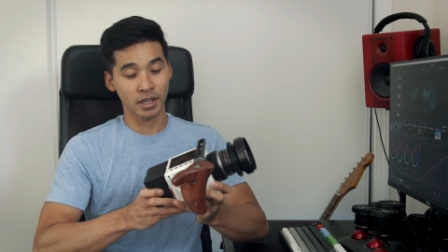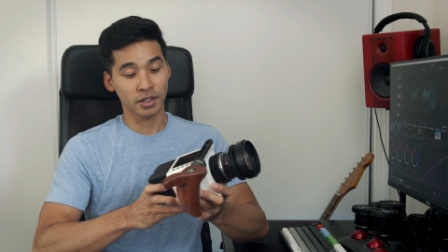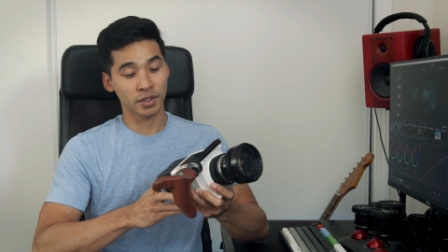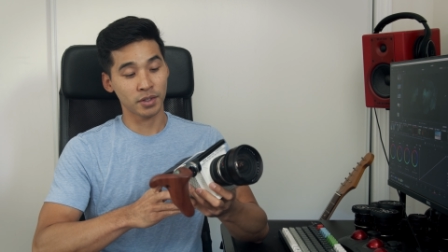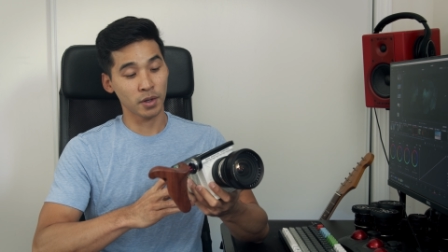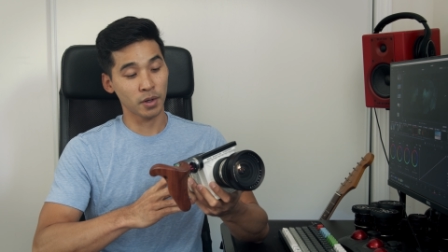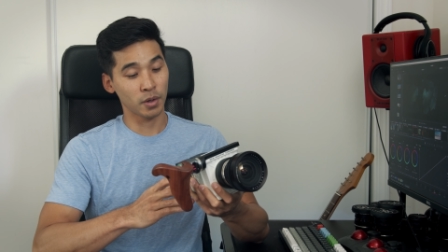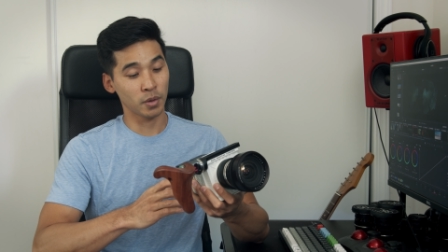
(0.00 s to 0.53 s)

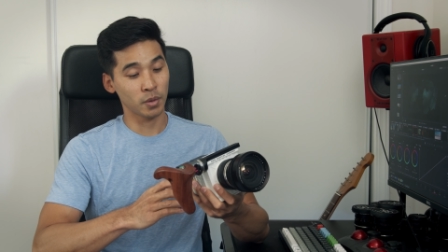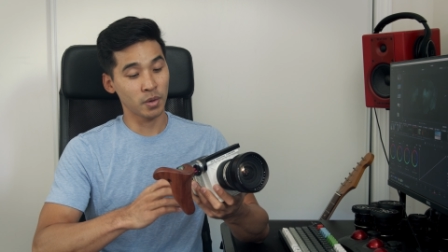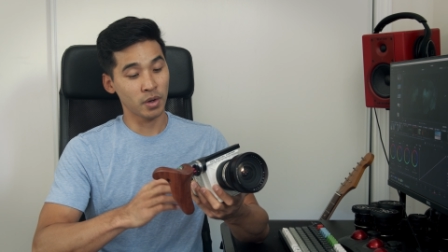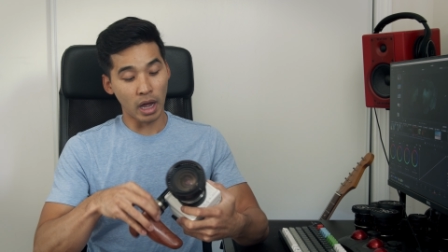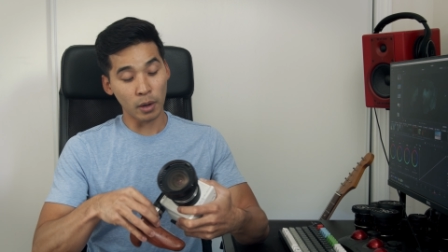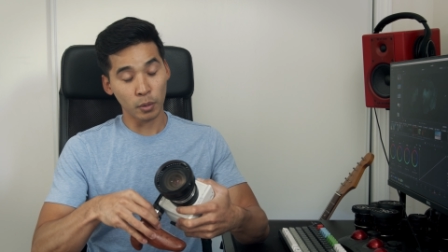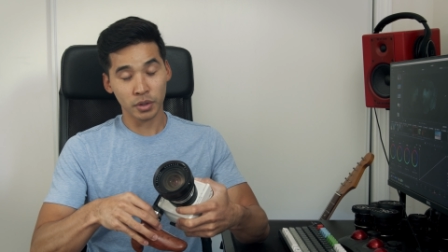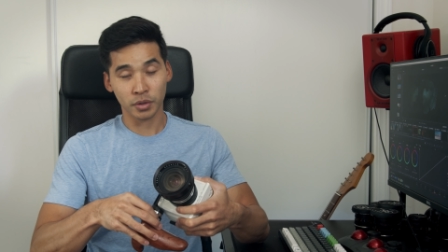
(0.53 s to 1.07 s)
So
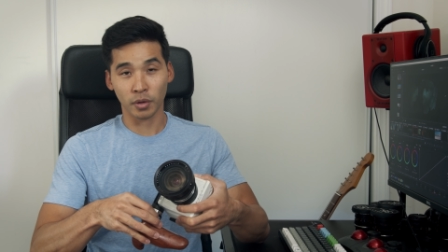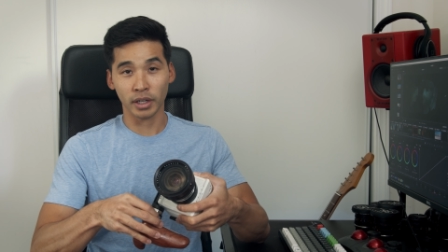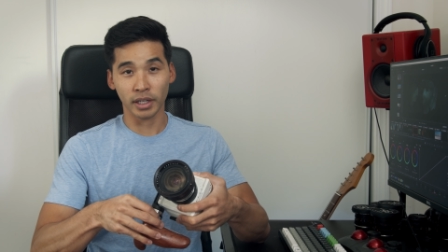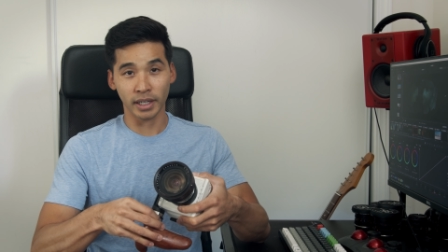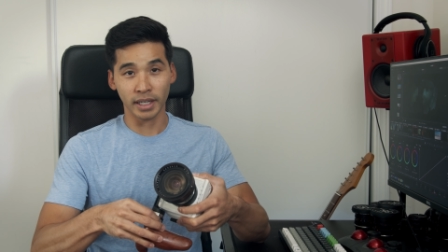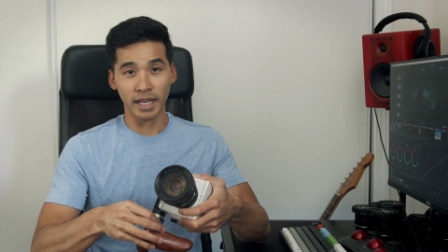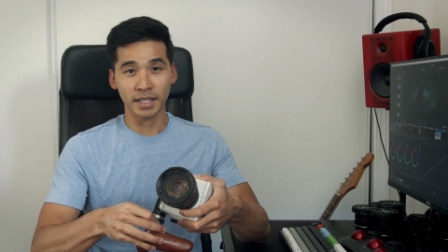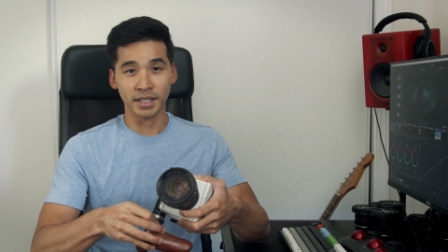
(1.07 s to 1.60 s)
I was running
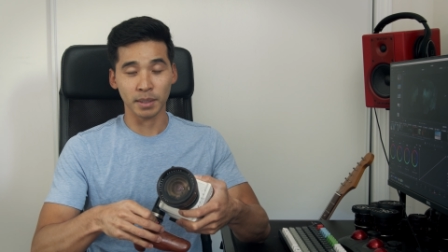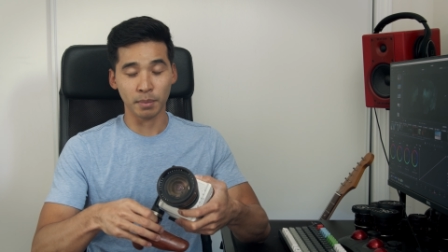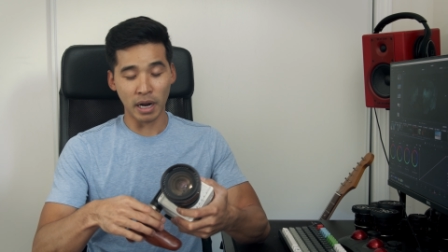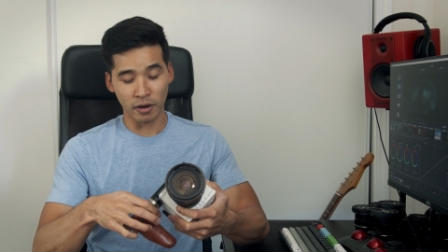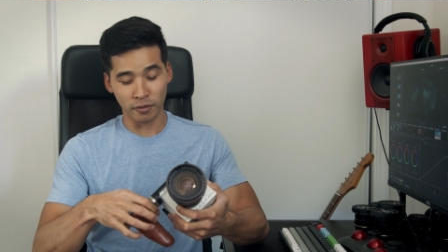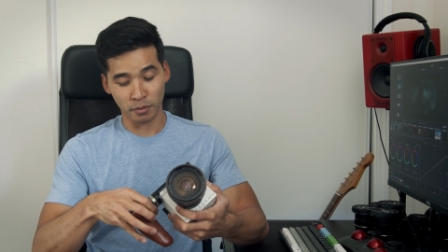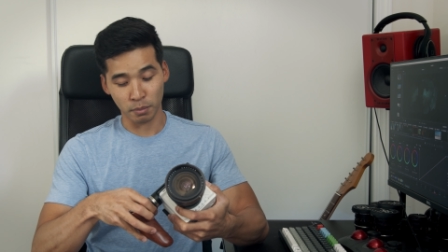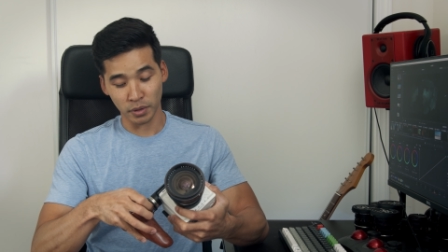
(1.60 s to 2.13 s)
on AC
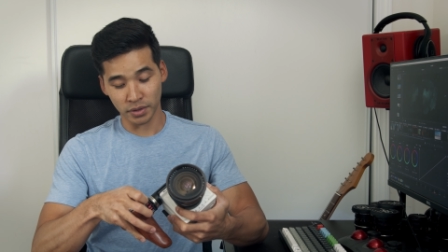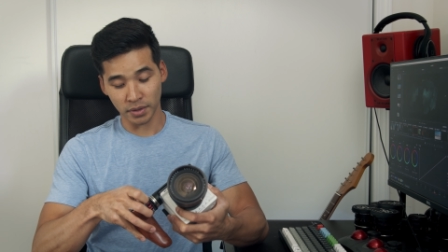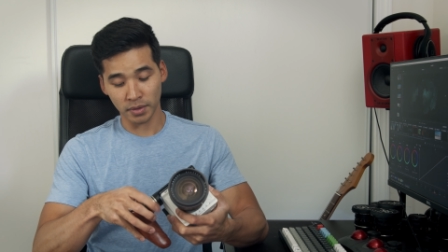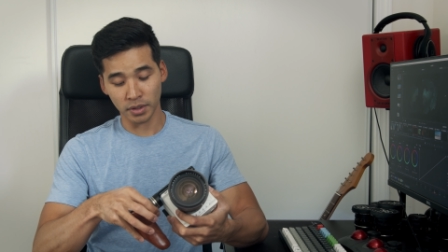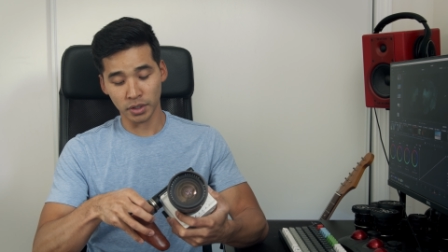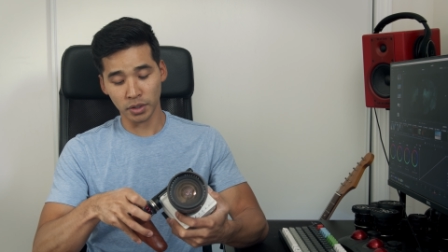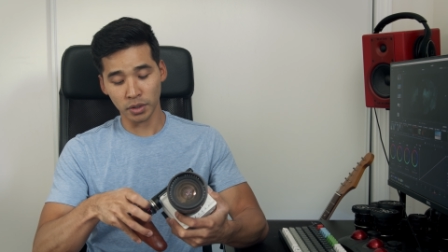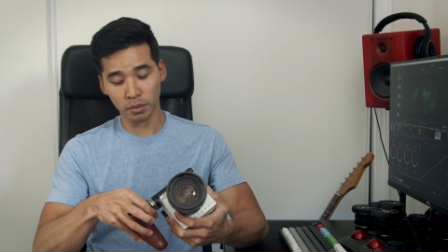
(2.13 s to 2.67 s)
power for most of
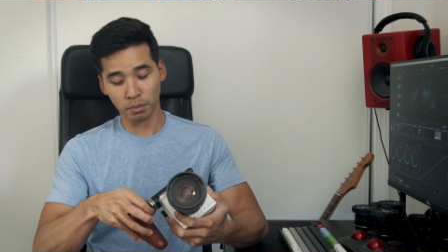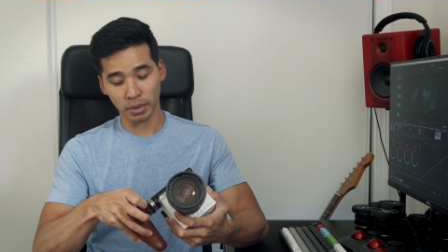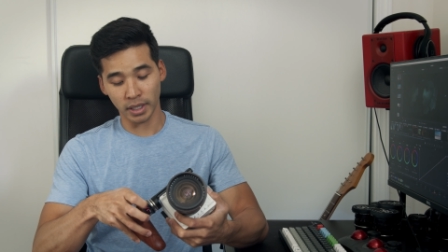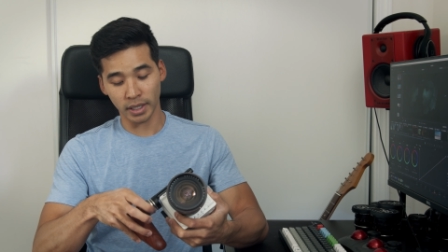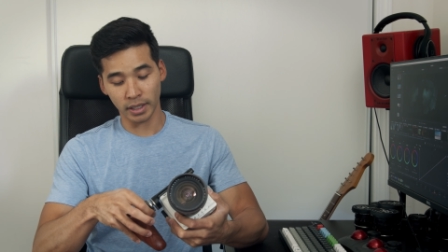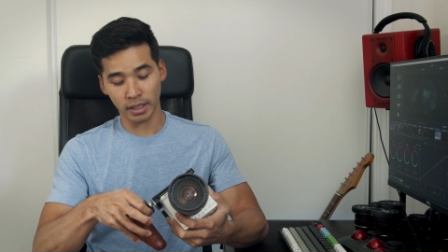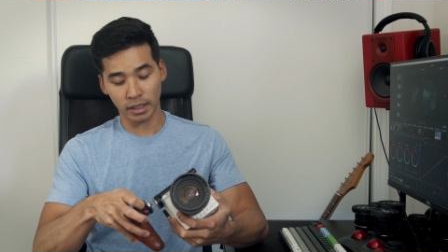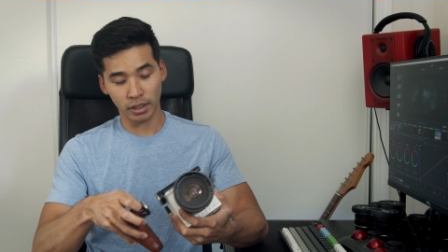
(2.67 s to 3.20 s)
the shoot,
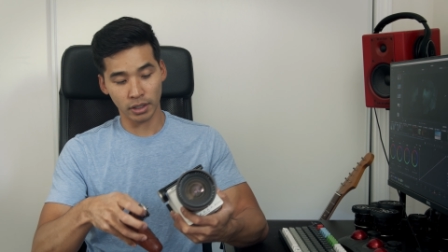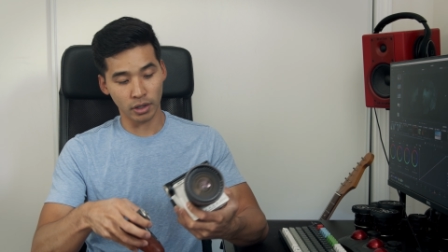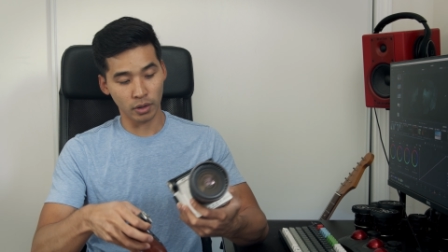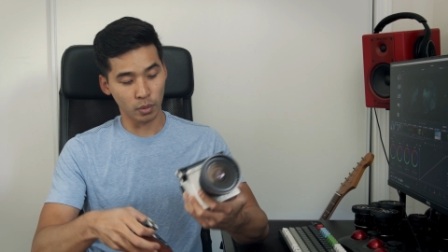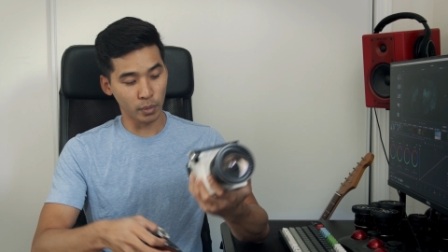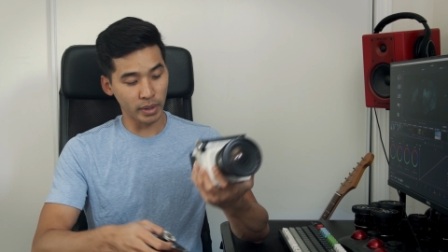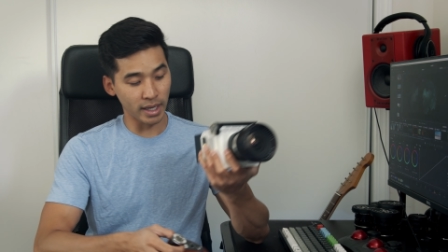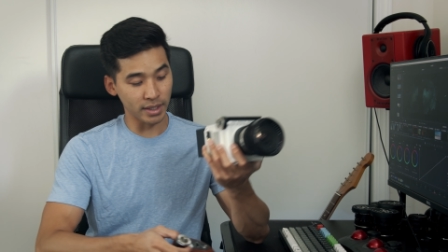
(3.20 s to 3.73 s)
but
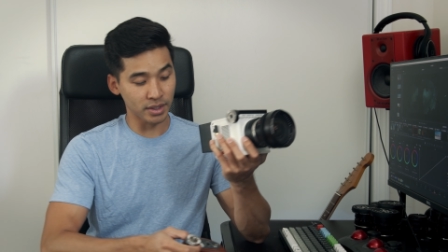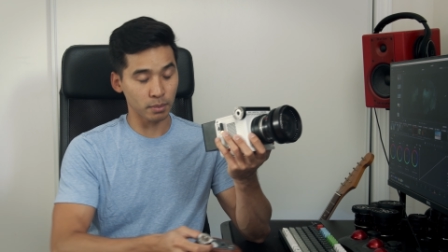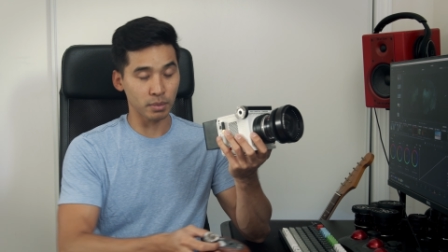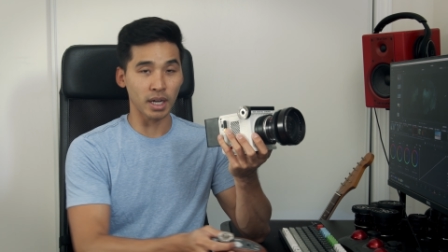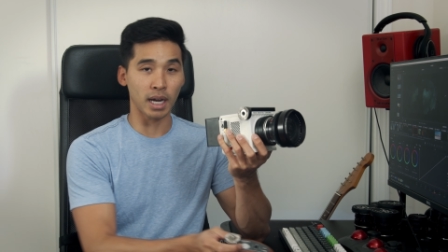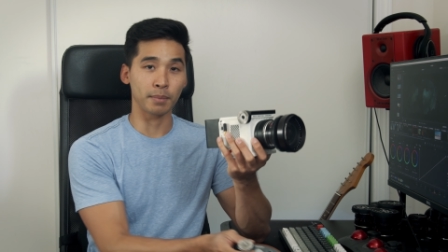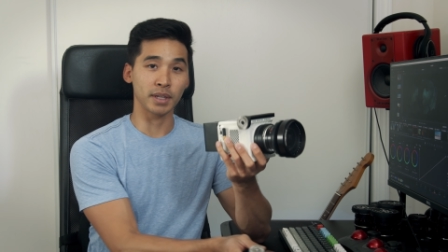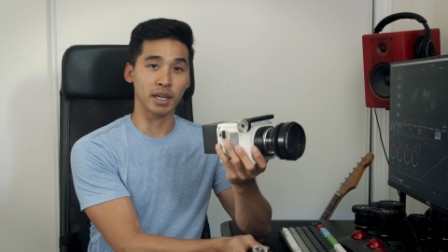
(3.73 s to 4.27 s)
we had some
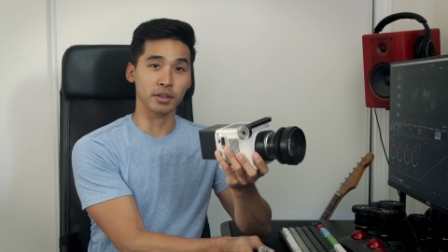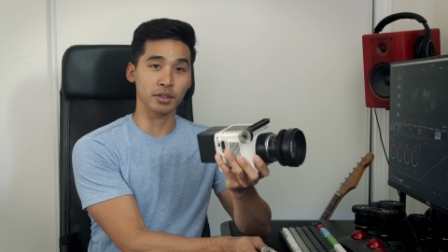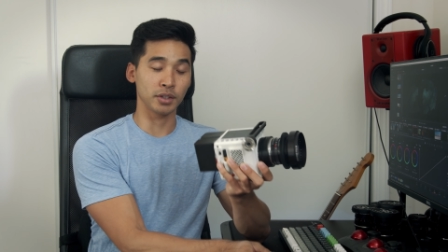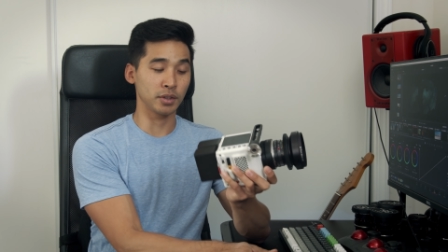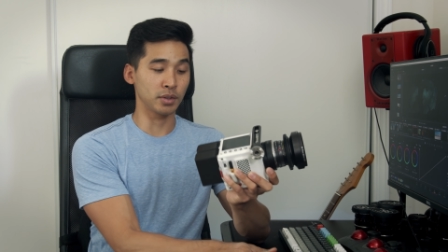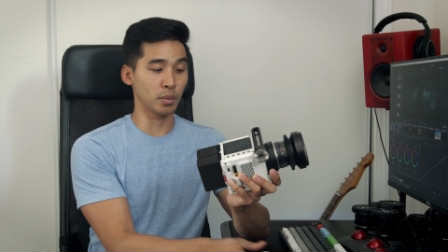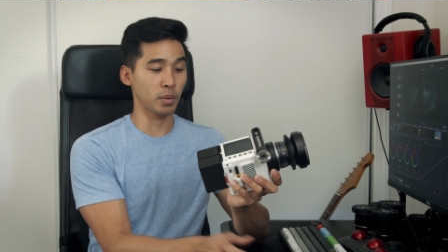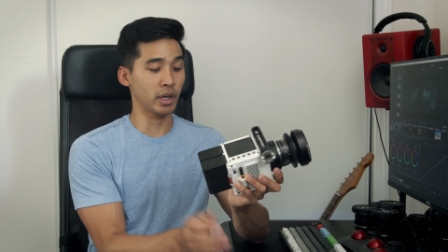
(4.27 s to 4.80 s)
top-down
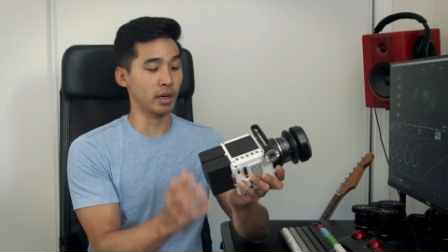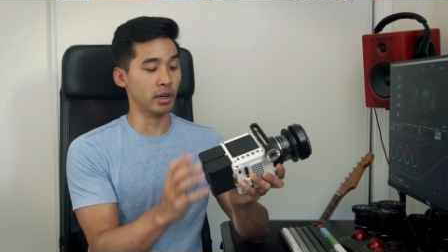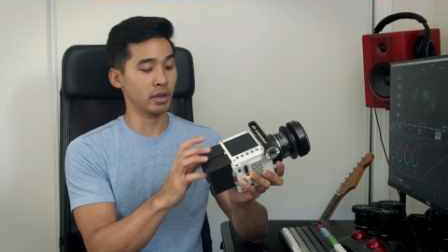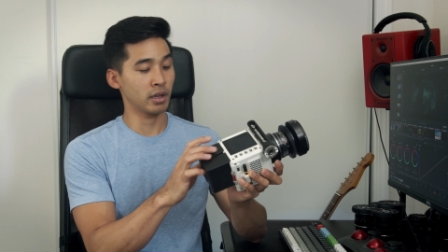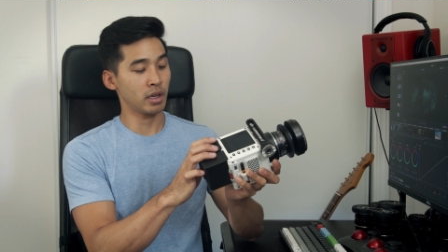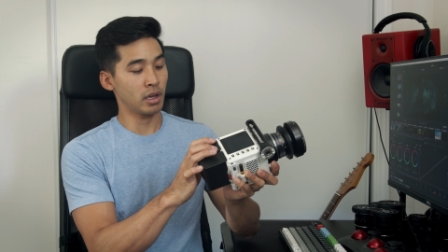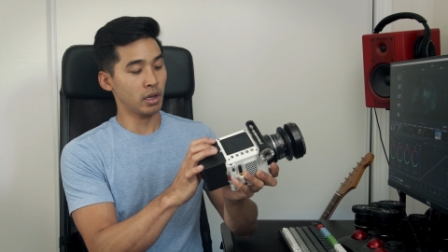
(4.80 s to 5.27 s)
shoots where